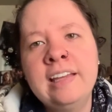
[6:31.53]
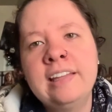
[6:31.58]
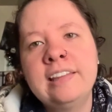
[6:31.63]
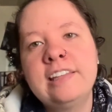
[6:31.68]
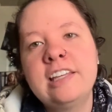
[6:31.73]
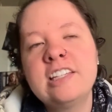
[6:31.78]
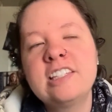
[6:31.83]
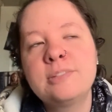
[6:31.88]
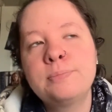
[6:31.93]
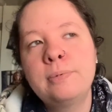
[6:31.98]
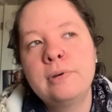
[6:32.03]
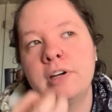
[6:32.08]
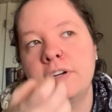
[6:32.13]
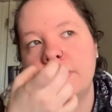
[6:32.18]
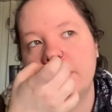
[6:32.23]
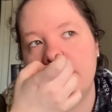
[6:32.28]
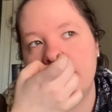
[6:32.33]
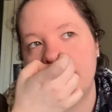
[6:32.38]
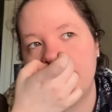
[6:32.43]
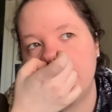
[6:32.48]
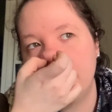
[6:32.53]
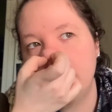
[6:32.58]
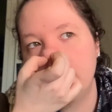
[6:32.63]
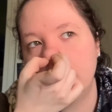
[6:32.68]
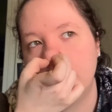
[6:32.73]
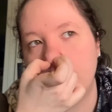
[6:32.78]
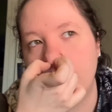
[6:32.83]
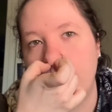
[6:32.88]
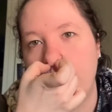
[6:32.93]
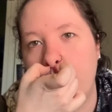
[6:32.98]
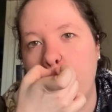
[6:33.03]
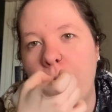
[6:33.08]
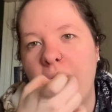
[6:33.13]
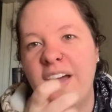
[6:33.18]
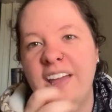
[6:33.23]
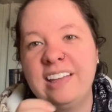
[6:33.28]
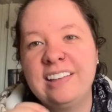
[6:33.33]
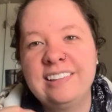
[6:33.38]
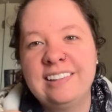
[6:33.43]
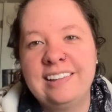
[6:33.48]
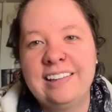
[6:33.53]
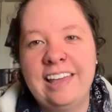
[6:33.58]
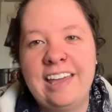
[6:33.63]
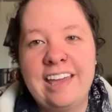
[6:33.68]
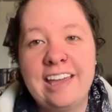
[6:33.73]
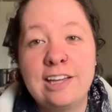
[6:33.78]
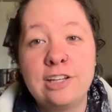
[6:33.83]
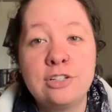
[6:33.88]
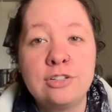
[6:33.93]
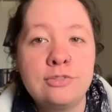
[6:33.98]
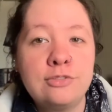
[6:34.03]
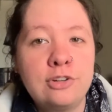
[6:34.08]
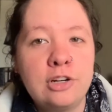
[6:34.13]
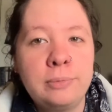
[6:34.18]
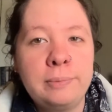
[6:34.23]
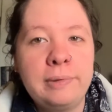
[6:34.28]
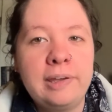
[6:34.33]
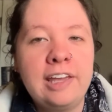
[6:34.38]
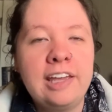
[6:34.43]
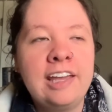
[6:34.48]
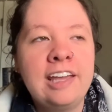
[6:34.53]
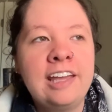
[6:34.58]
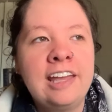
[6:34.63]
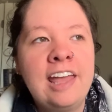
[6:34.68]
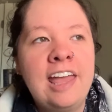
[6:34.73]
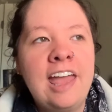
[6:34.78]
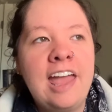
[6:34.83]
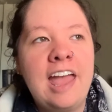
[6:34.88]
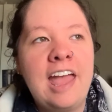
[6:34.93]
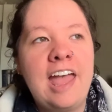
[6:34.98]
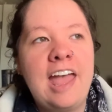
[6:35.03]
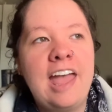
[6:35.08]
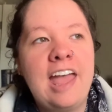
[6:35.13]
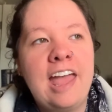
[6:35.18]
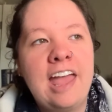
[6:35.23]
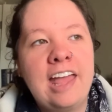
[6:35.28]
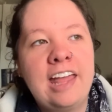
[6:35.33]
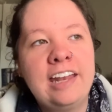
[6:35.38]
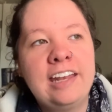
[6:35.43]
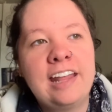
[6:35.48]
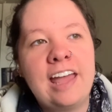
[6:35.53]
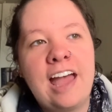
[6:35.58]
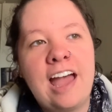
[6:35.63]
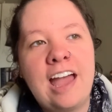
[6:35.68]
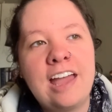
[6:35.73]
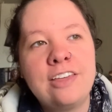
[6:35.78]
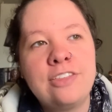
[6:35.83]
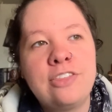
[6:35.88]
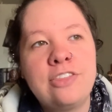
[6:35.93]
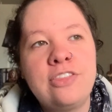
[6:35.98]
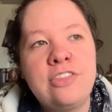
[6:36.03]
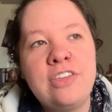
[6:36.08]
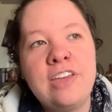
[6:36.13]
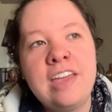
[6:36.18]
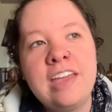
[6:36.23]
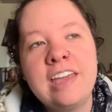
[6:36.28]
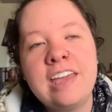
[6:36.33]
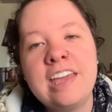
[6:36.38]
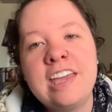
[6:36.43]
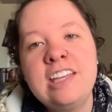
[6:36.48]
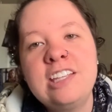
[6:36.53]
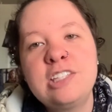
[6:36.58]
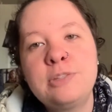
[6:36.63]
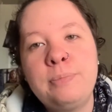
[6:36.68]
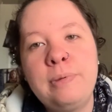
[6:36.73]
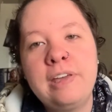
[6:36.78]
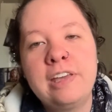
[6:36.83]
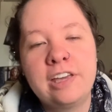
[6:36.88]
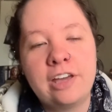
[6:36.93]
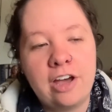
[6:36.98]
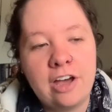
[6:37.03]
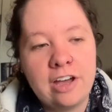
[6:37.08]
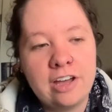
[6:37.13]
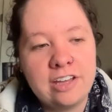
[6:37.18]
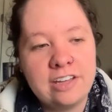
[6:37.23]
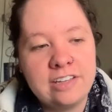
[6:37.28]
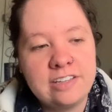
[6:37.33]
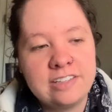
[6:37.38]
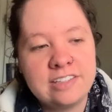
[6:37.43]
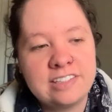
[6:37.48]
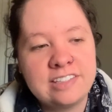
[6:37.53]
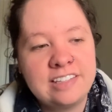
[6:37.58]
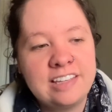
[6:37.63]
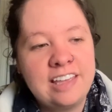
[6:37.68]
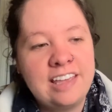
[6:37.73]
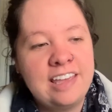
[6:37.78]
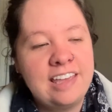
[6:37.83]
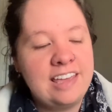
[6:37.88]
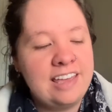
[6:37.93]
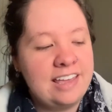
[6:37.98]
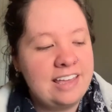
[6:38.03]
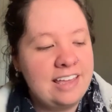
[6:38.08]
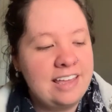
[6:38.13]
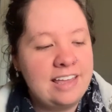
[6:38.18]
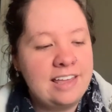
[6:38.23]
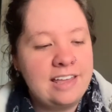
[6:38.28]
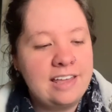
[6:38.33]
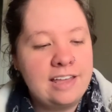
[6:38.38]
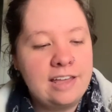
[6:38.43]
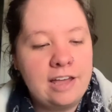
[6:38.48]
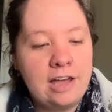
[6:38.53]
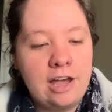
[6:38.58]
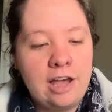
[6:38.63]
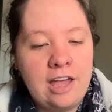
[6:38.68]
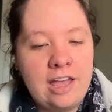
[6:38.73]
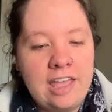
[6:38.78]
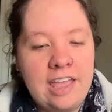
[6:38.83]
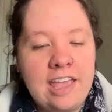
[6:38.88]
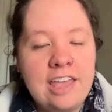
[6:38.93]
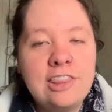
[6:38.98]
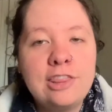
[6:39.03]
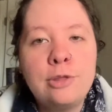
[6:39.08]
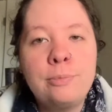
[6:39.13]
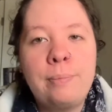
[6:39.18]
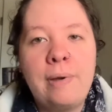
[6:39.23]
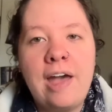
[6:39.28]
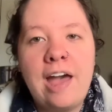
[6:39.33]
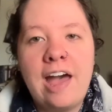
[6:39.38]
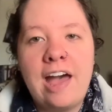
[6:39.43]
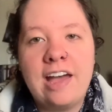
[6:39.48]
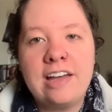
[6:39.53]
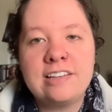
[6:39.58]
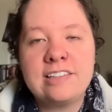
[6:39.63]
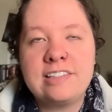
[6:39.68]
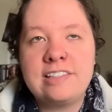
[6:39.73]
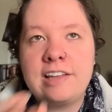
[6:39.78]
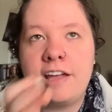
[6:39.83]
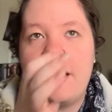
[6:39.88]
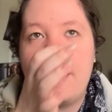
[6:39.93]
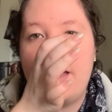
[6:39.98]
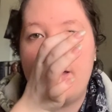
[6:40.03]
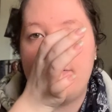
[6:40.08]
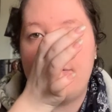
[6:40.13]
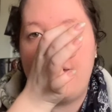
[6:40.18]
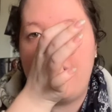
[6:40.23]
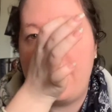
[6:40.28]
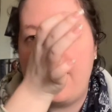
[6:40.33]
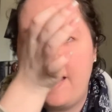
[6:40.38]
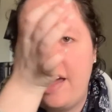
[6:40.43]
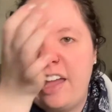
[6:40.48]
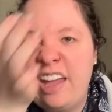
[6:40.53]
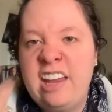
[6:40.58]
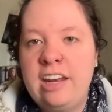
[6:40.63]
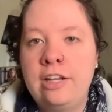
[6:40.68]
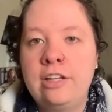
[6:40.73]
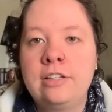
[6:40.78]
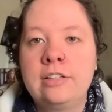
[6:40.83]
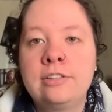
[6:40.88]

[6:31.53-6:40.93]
this book didn't quite land for me. And I think it's because in the past, I've had